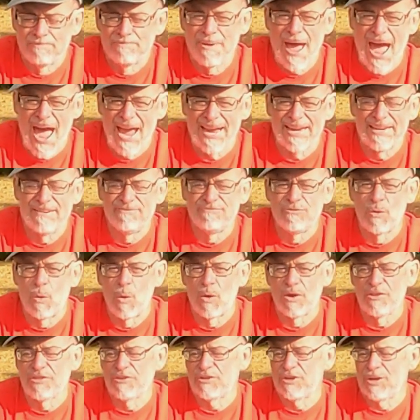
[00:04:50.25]
back and
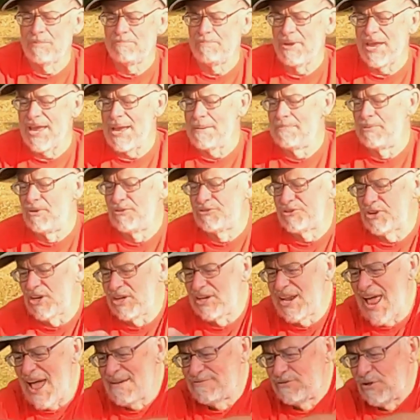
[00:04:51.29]
forth to be able to
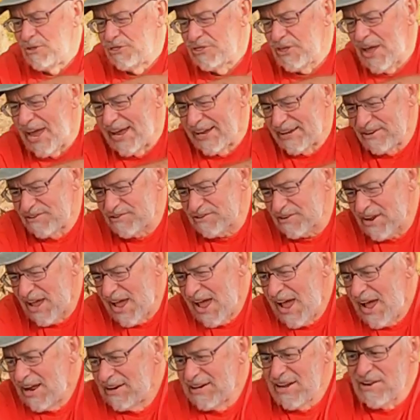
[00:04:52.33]
level things.
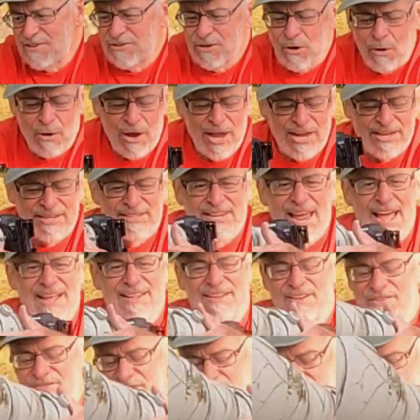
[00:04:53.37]
Let's go ahead and
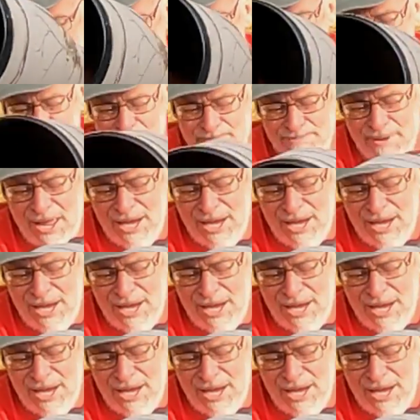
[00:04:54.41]
take the 600